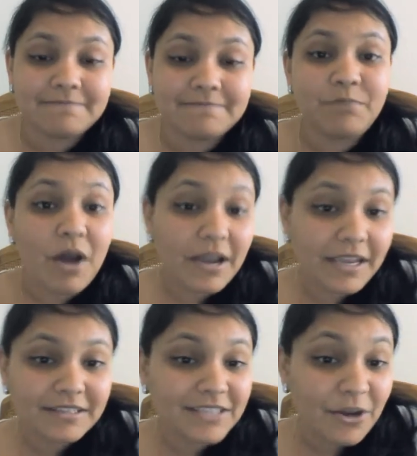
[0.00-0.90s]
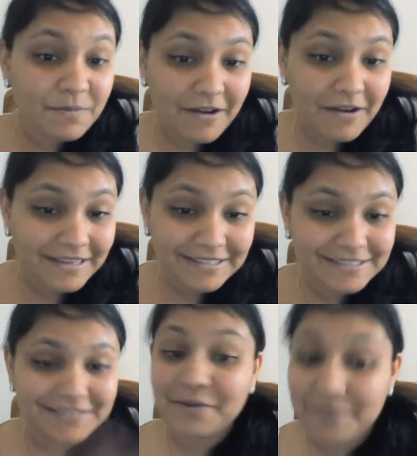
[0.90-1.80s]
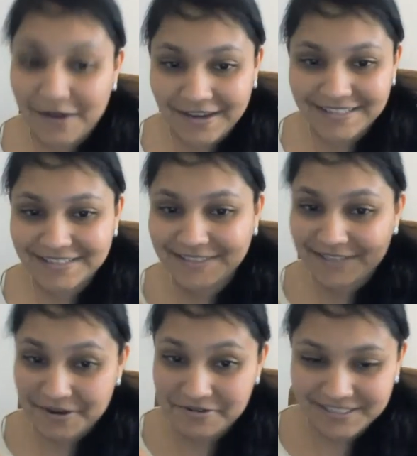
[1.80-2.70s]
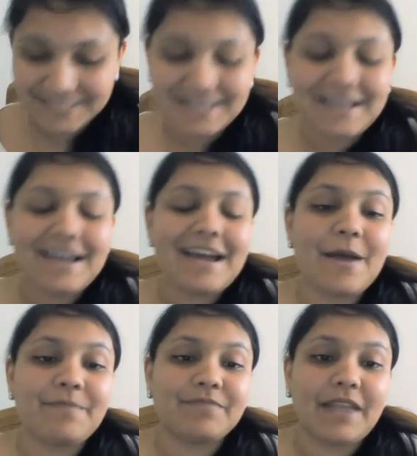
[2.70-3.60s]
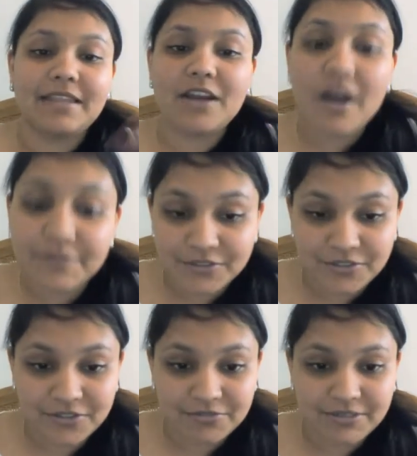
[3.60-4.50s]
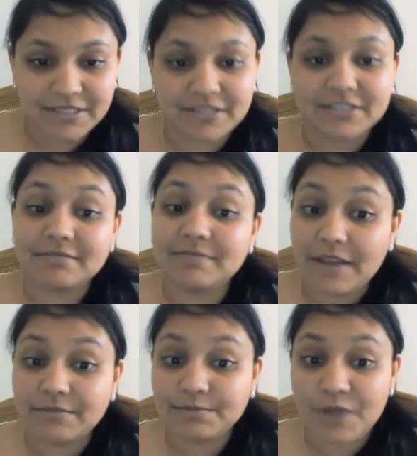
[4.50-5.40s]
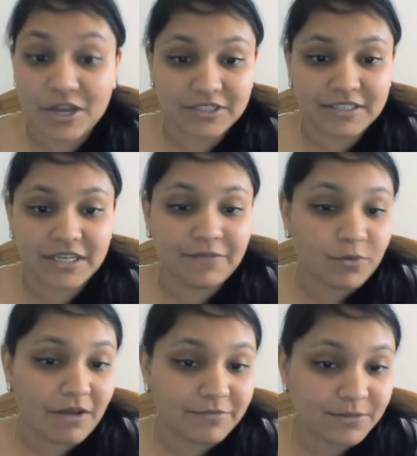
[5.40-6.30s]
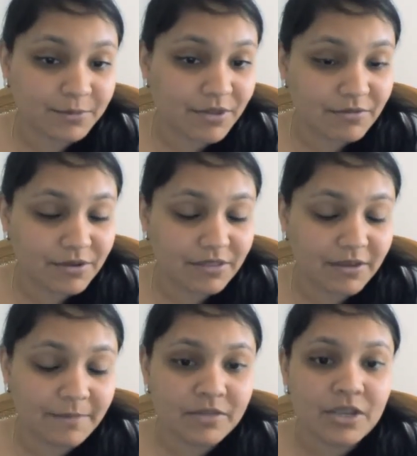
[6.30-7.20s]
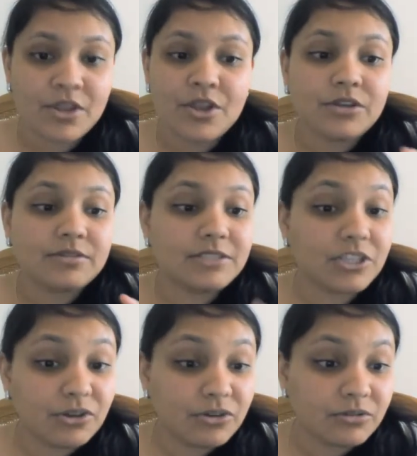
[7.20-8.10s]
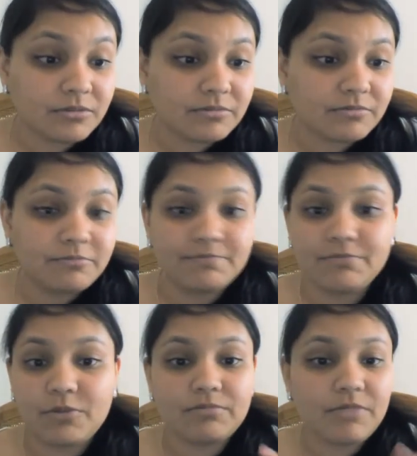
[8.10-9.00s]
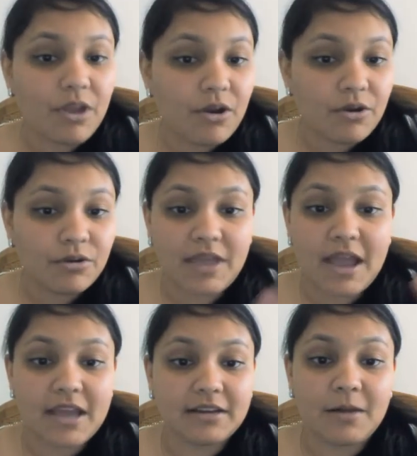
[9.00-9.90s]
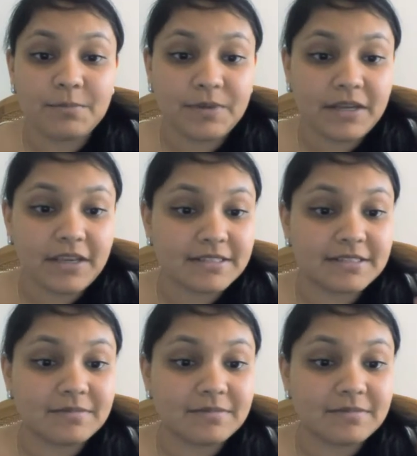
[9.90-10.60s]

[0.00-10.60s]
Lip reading: buy it, don't buy it, don't buy it, don't. And then after you do the research, then purchase it if you're comfortable with everything. Two, know that companies